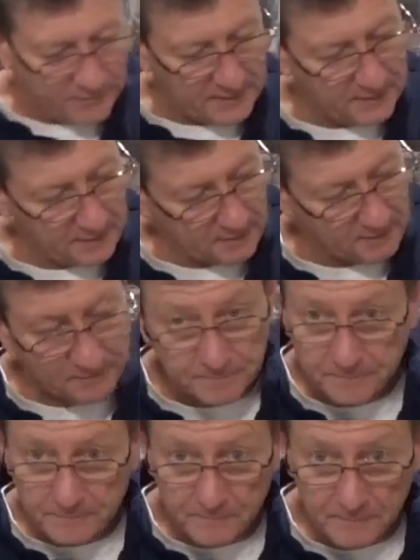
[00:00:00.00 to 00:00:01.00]
here,
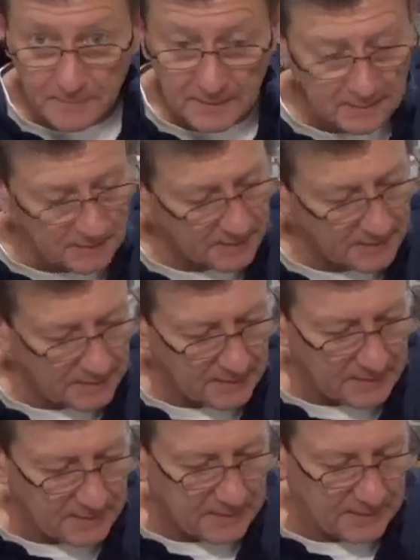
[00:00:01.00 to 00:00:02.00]

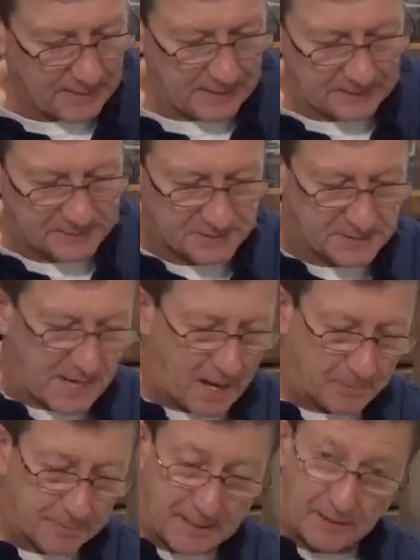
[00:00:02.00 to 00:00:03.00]
and
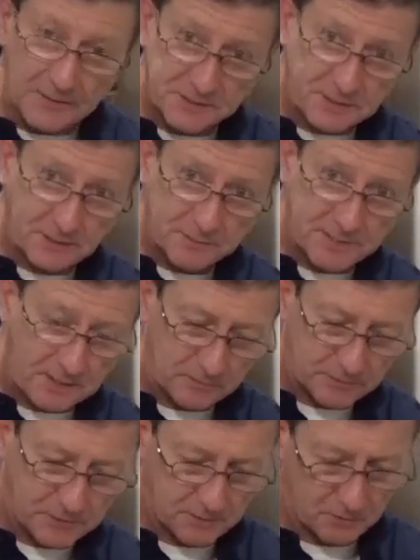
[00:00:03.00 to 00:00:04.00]
stop. Now this comes
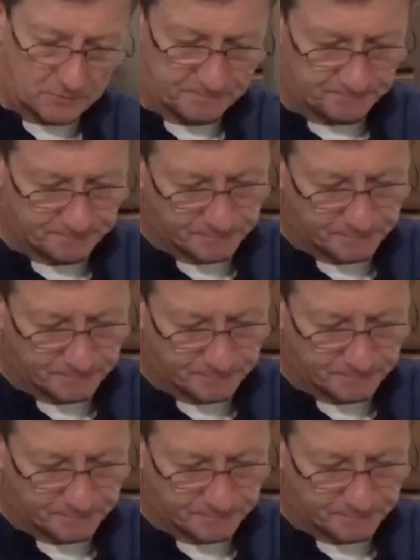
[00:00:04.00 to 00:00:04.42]
out too.